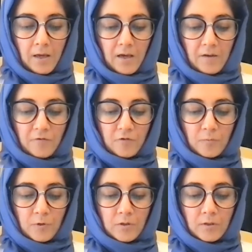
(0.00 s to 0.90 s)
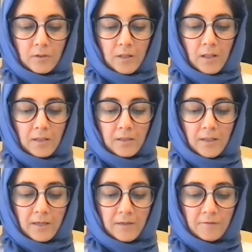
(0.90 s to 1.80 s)
ephemeral
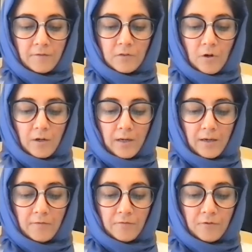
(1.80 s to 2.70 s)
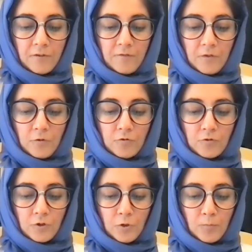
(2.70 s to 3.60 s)
life taught every
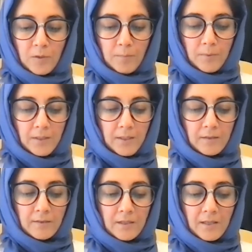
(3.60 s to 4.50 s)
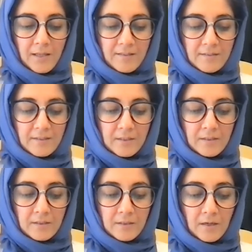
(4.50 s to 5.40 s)
future human being the
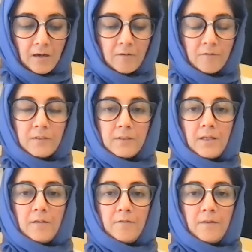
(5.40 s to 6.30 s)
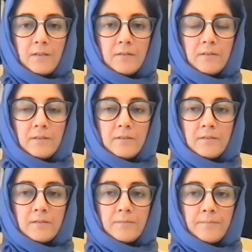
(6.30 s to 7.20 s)
lesson of
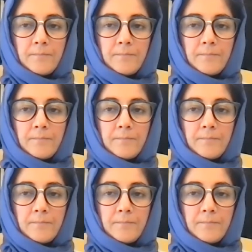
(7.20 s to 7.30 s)
steadfastness.